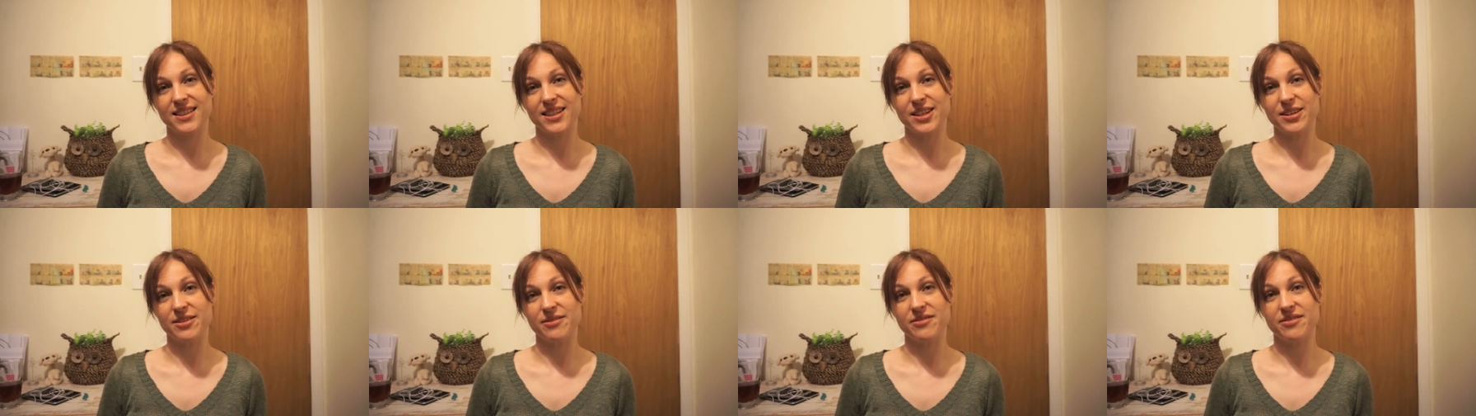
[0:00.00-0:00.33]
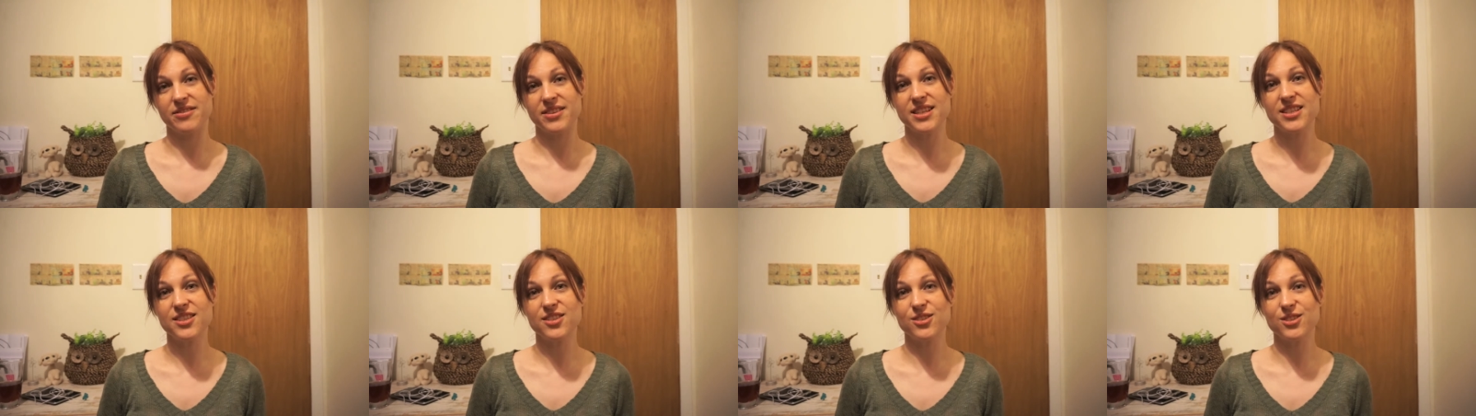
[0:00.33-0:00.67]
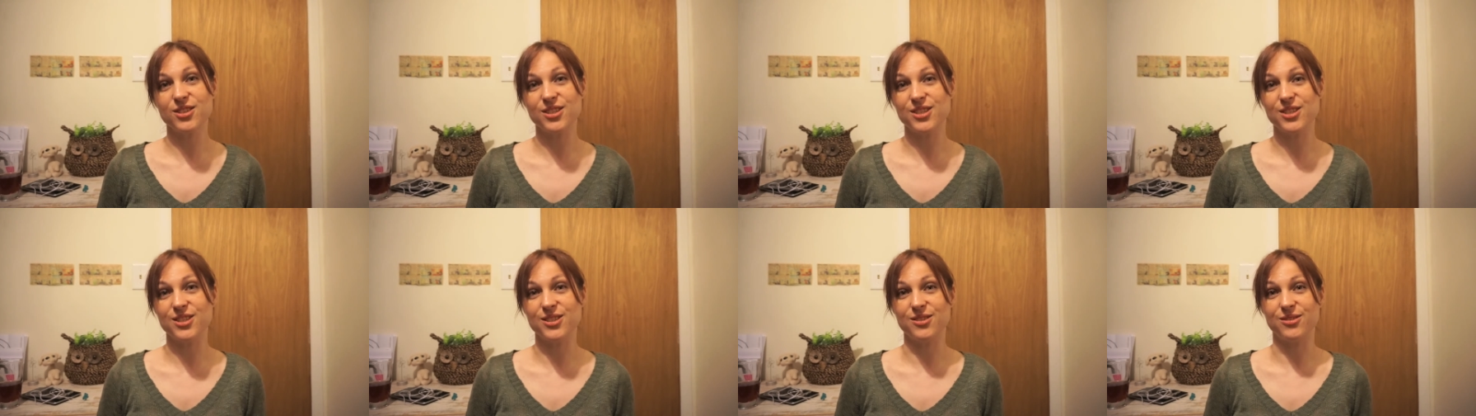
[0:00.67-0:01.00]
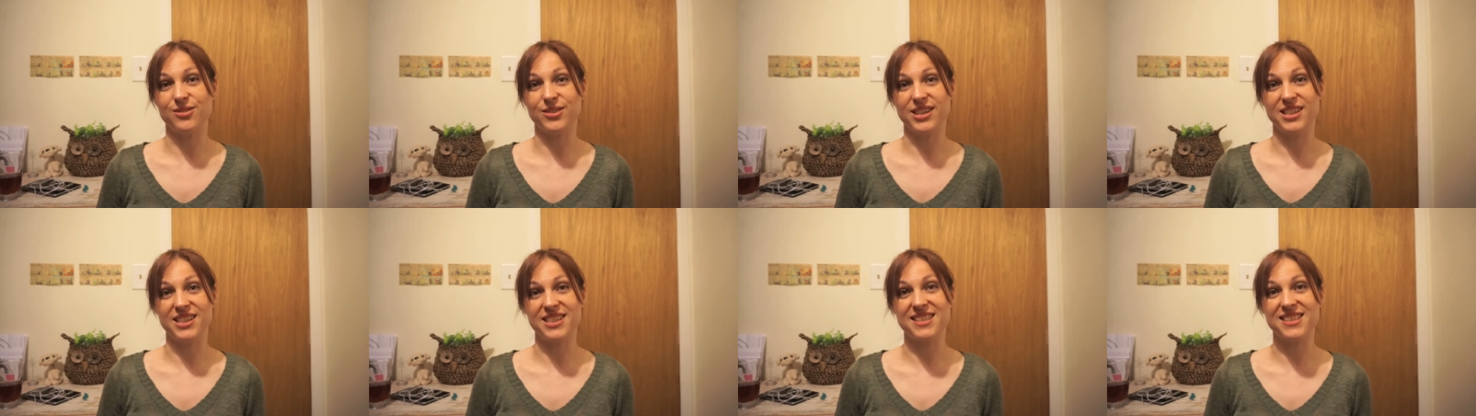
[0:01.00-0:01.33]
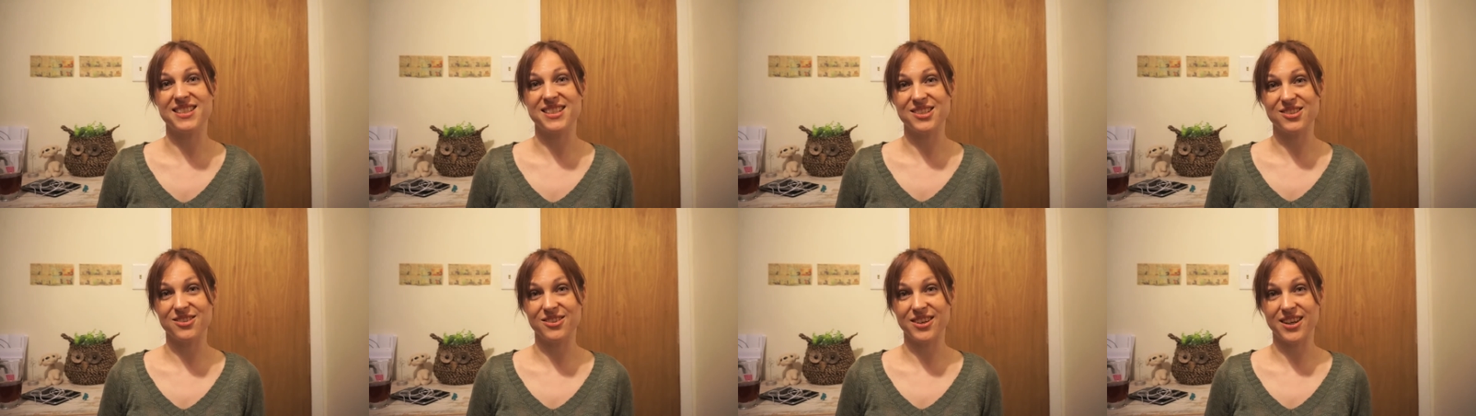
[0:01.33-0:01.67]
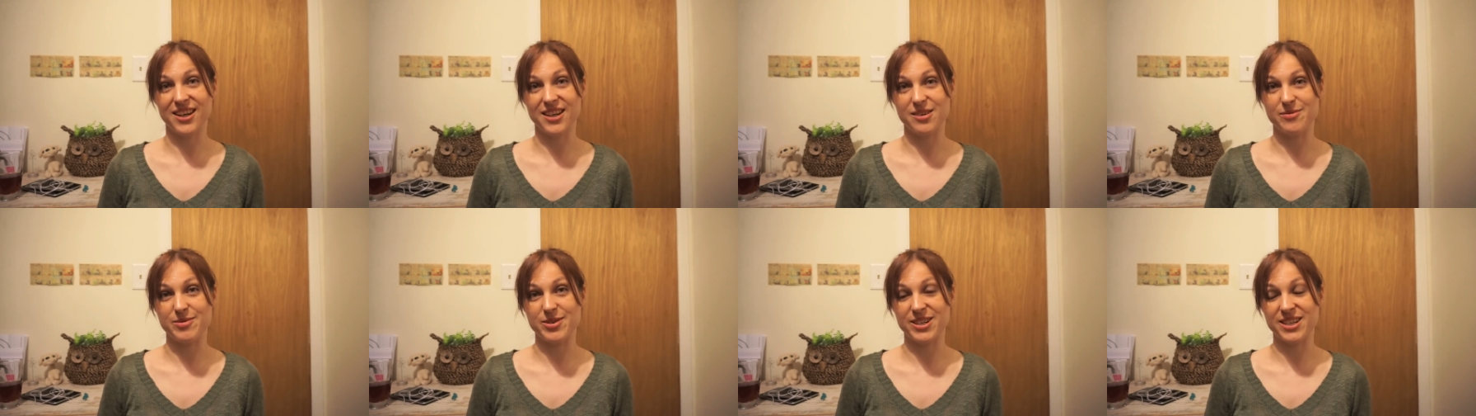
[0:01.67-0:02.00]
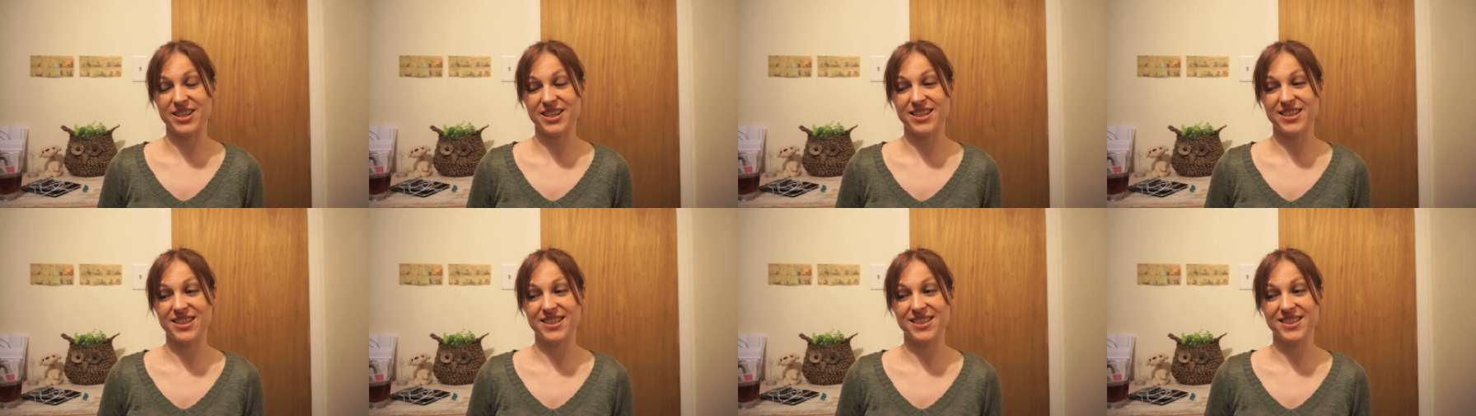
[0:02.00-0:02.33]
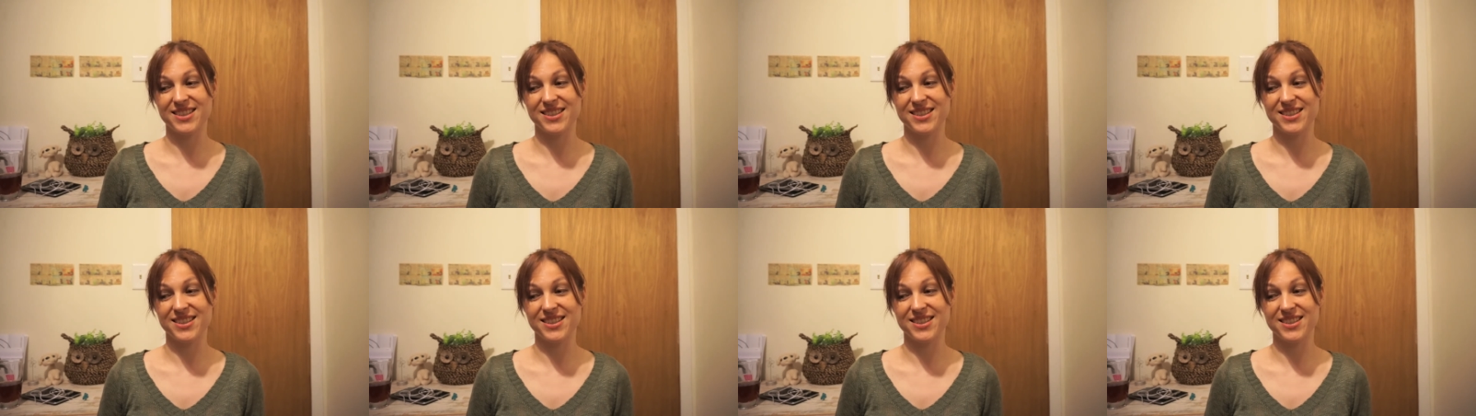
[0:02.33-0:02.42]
of things you can do while listening to an audiobook.